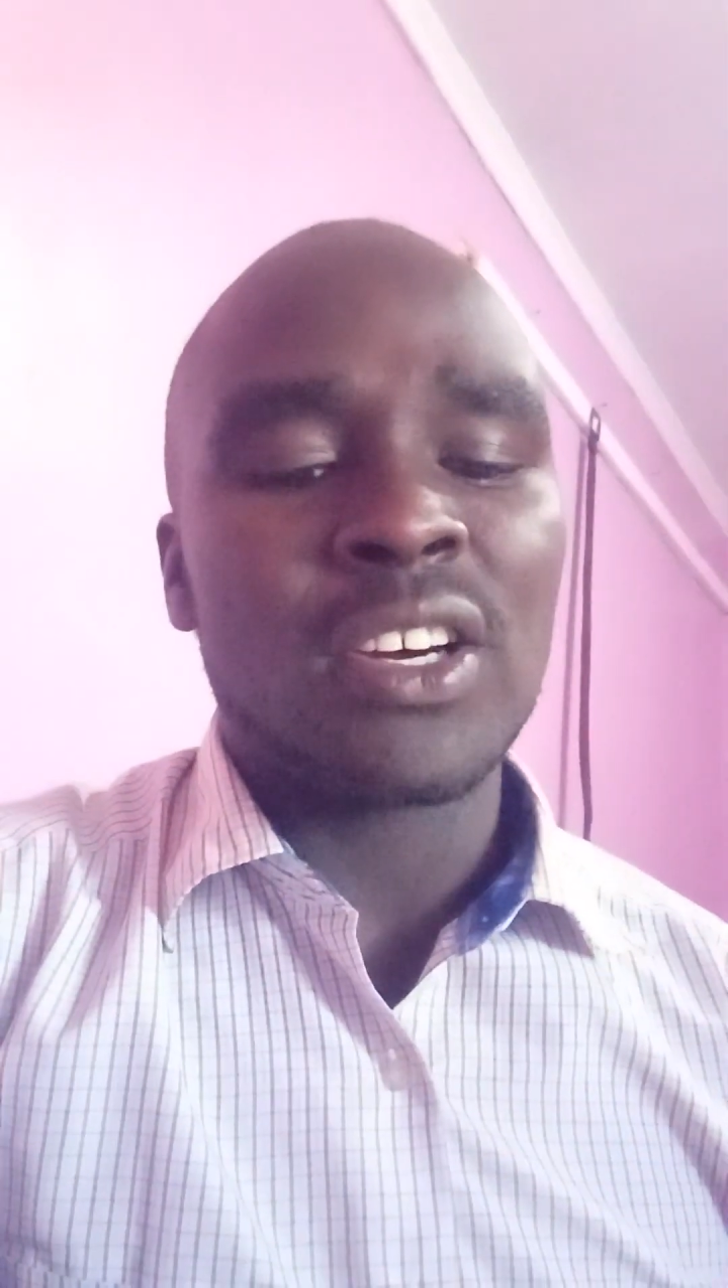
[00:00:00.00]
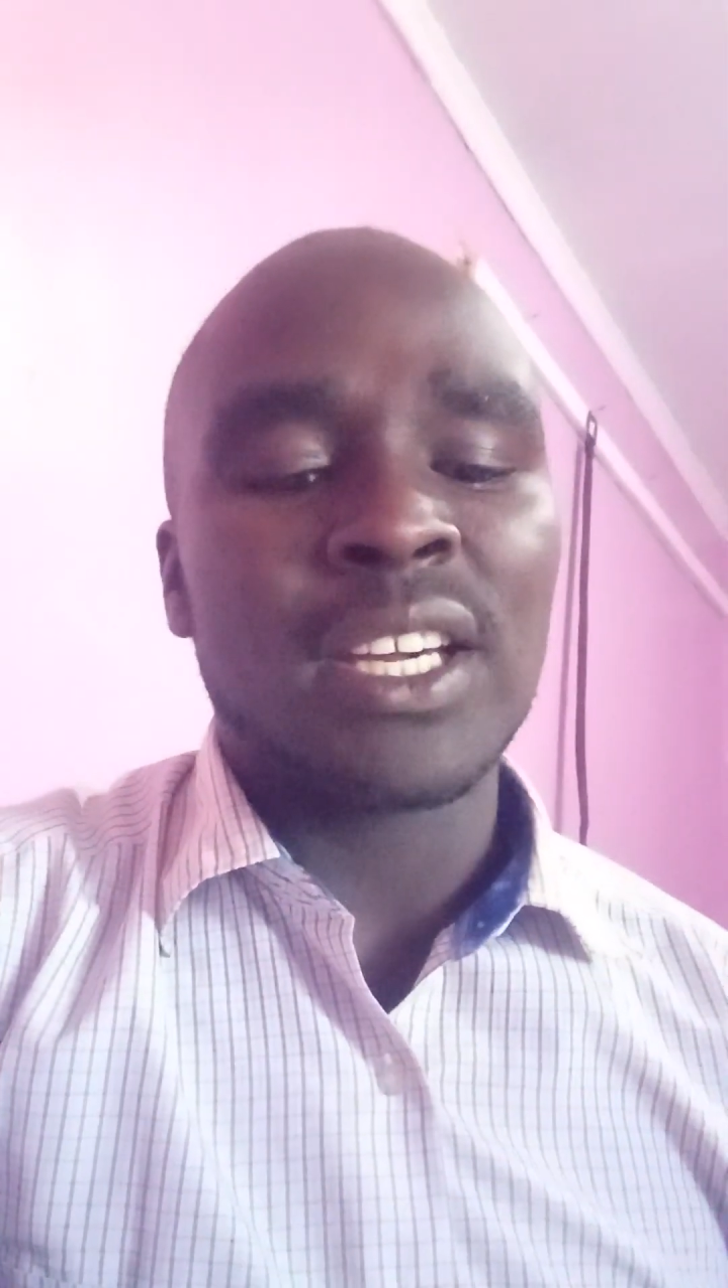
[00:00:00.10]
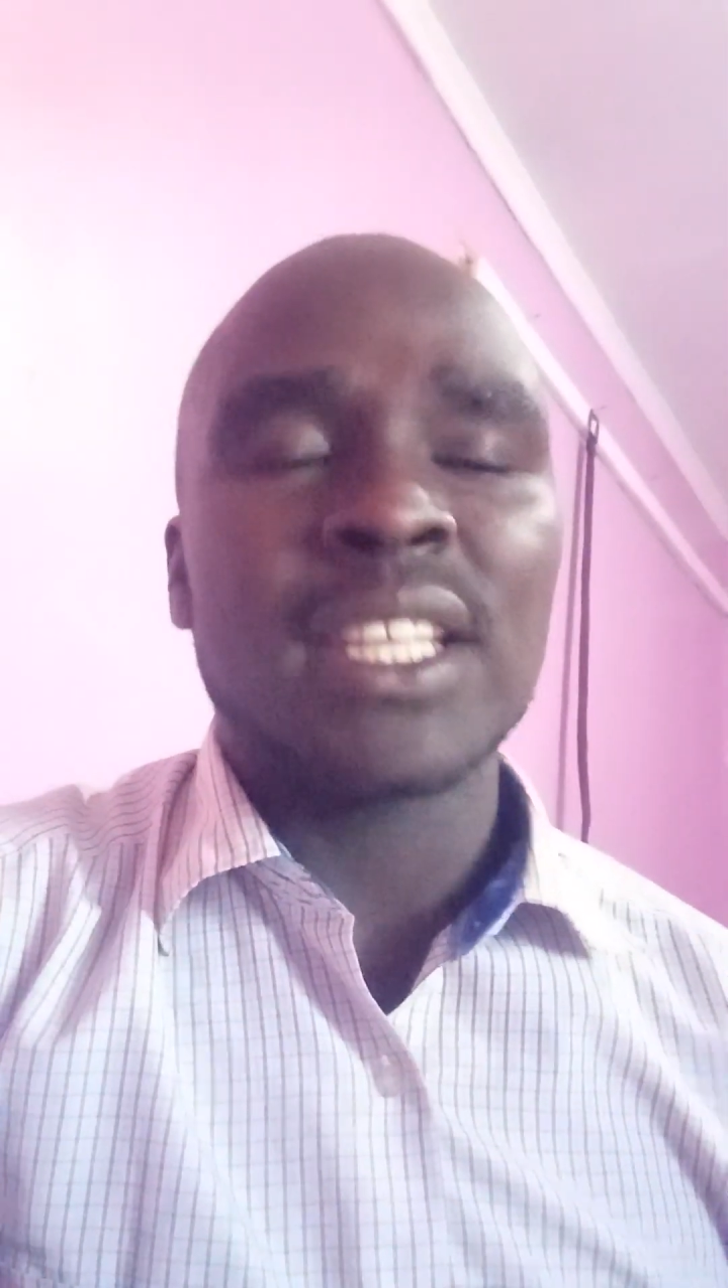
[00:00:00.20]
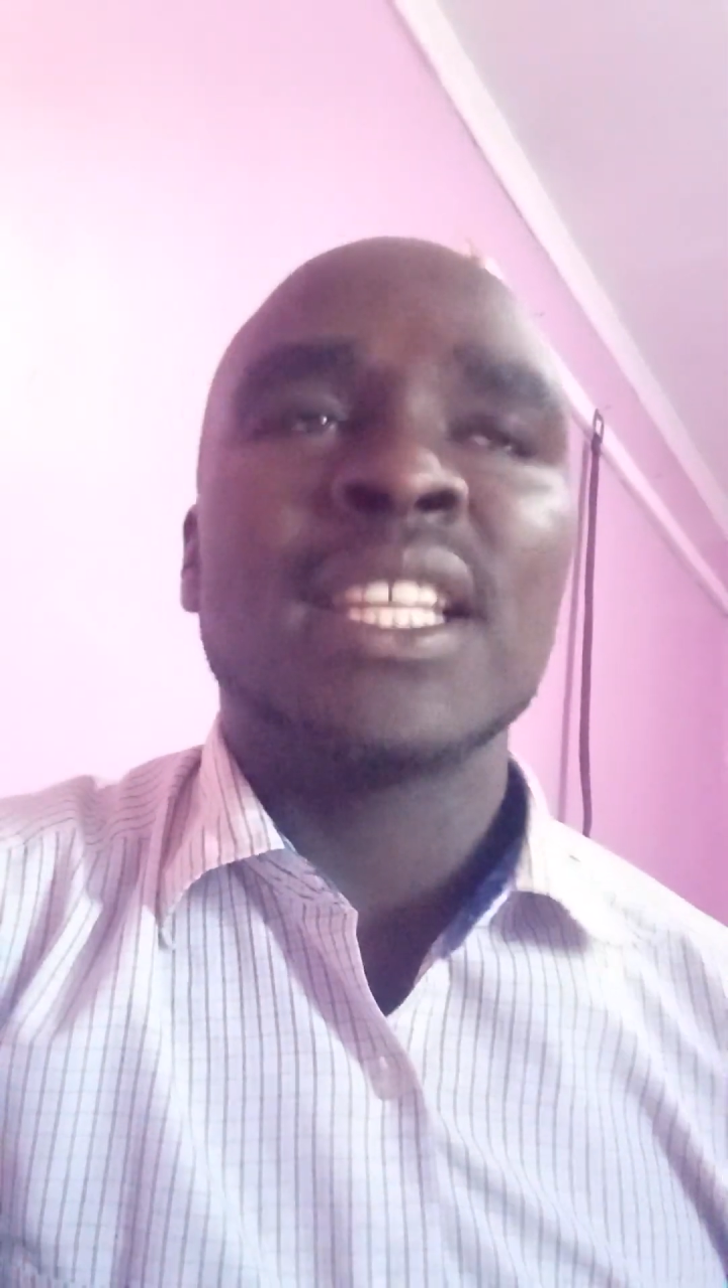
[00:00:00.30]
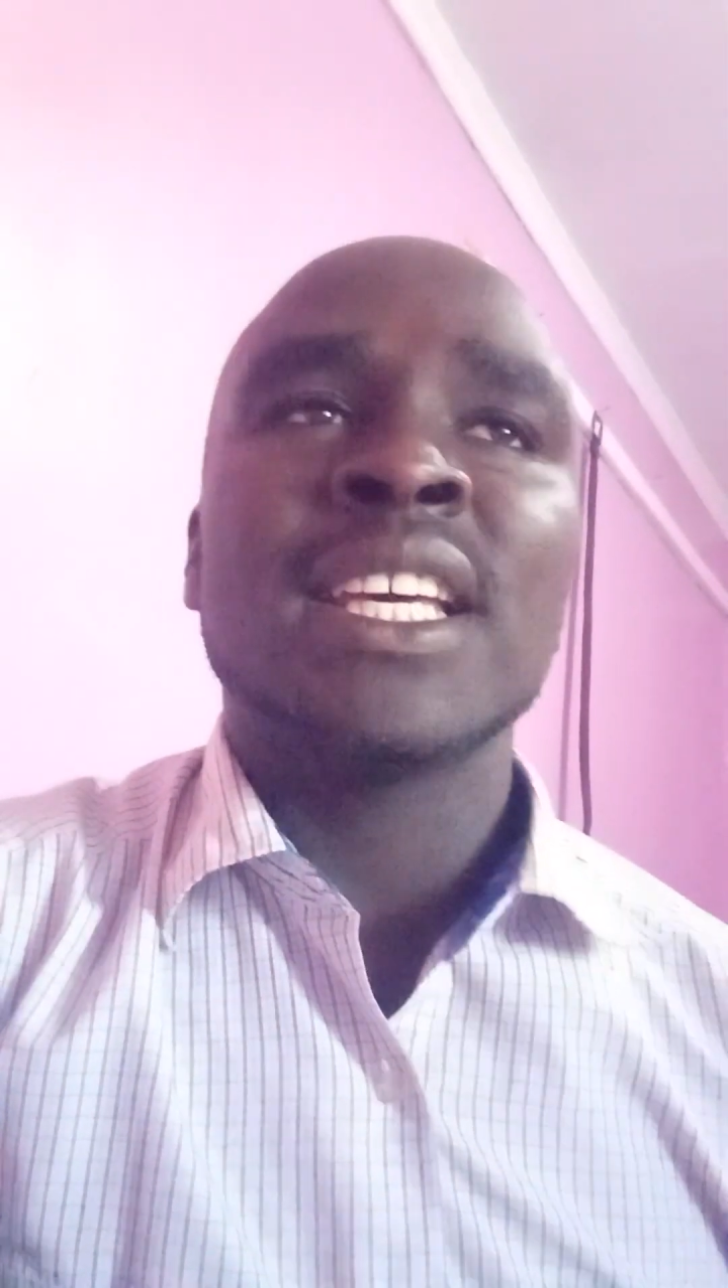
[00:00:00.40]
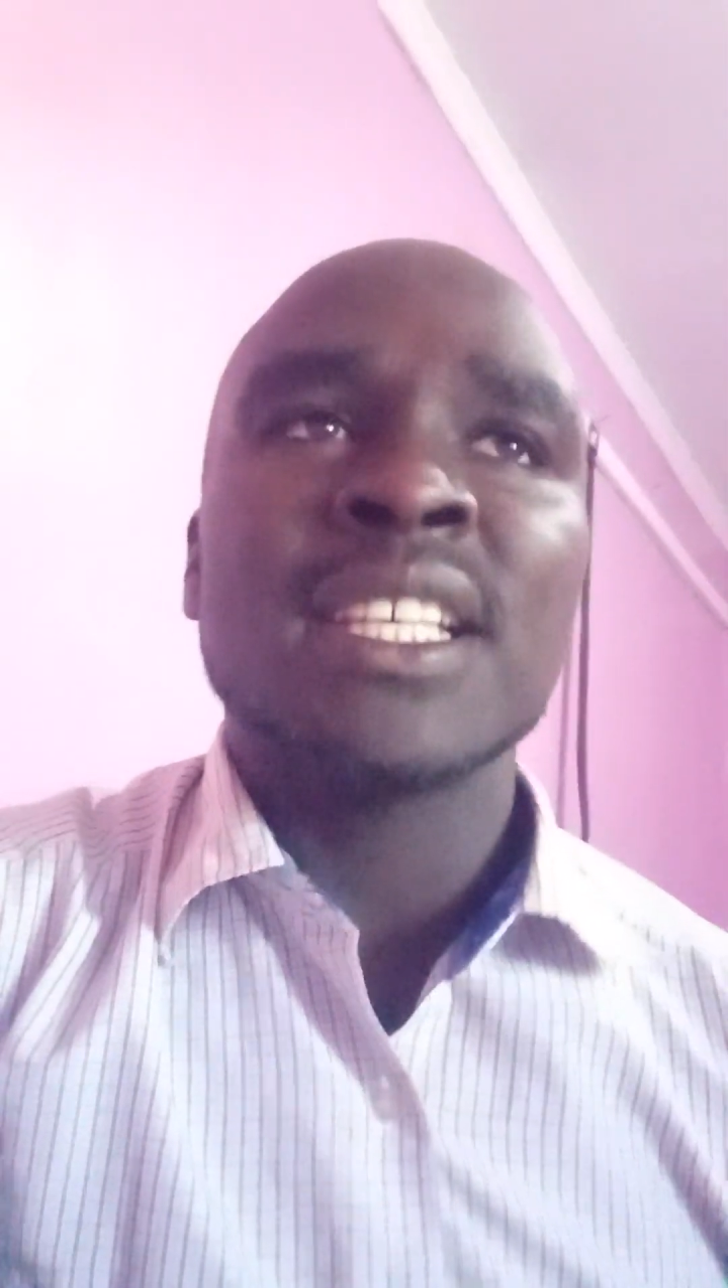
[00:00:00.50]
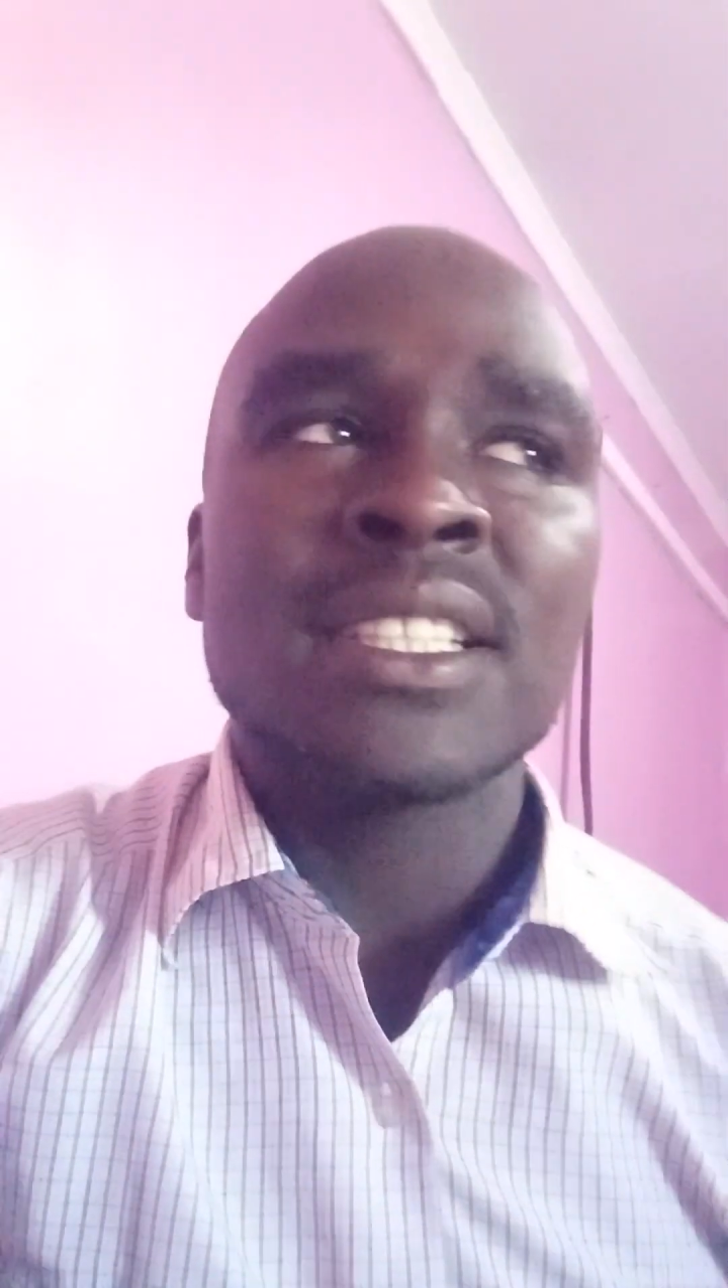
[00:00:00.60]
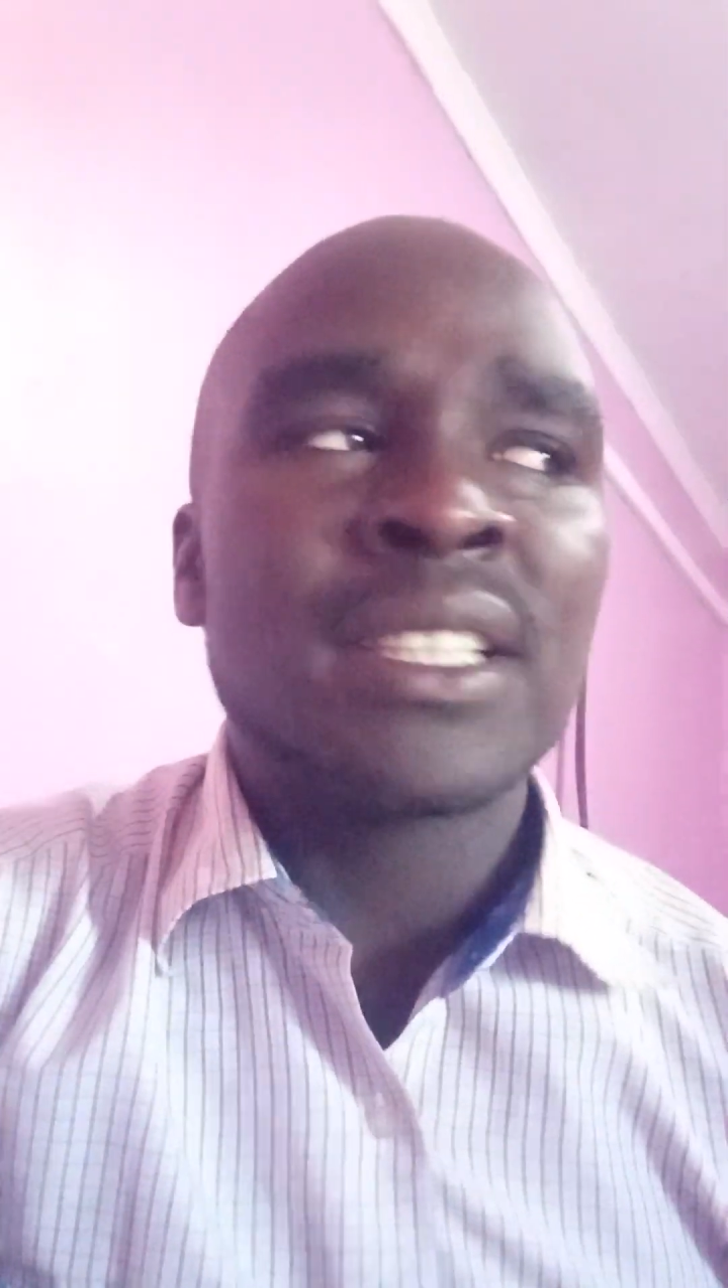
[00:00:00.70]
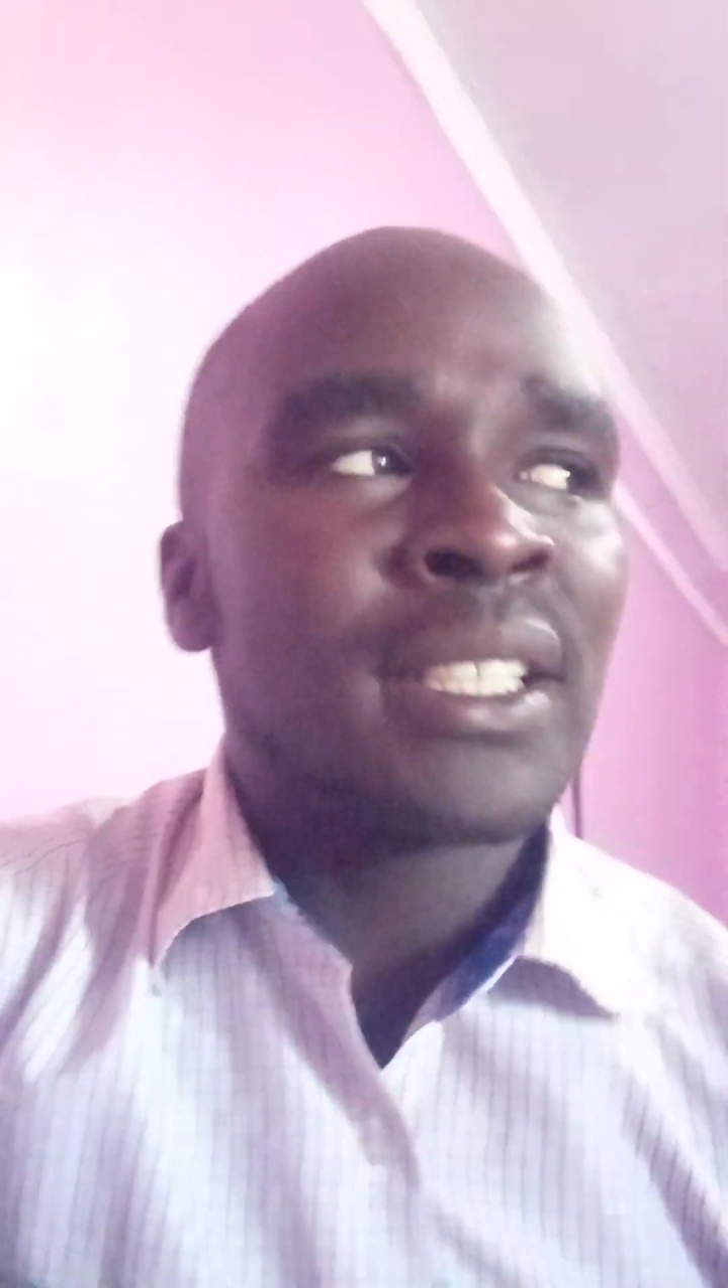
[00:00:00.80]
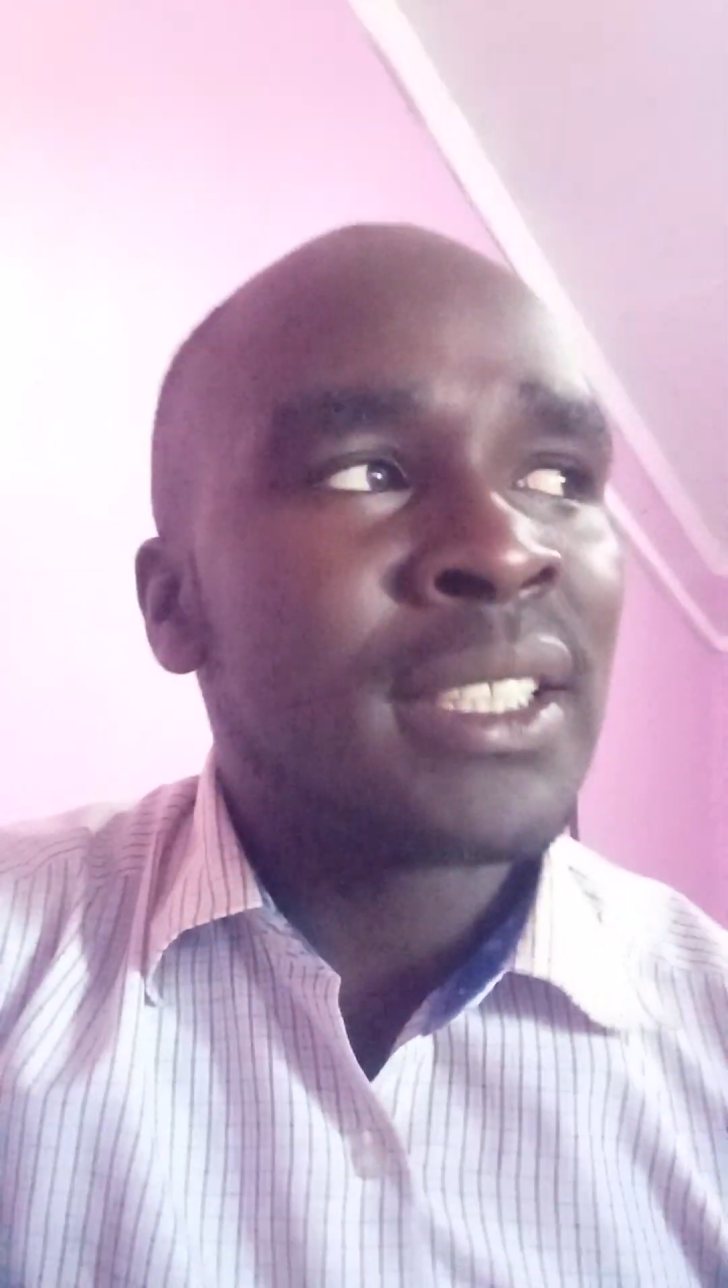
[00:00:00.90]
Okay, there is the